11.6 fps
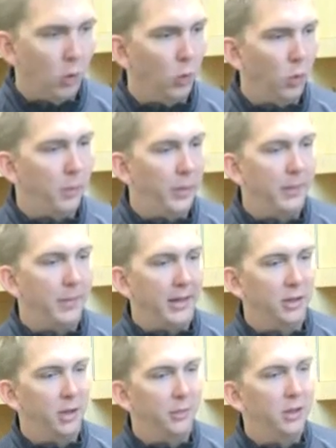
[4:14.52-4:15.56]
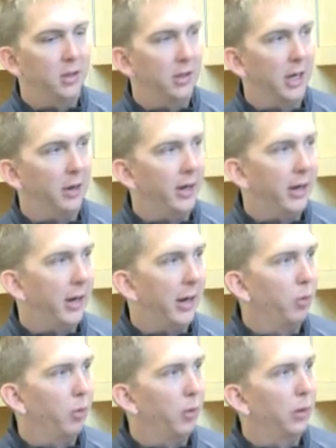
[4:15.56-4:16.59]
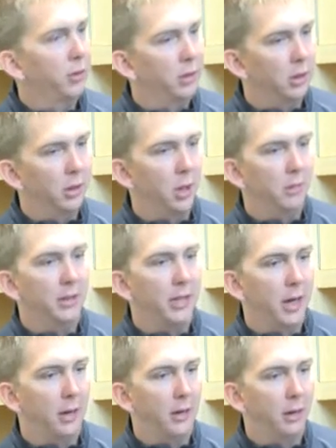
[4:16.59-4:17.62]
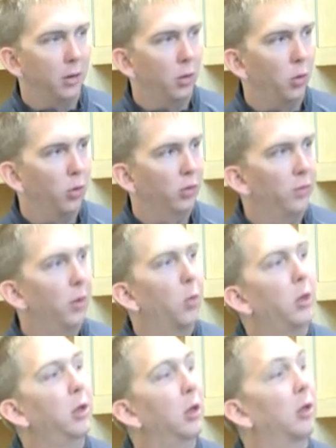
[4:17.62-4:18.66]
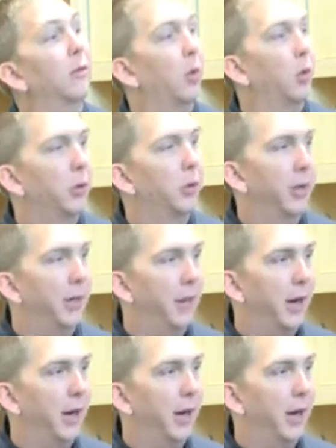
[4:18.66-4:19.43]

Well, big matchup this Saturday. Embry Riddle's going to come to town here in Lawrenceville. What are you looking forward to in that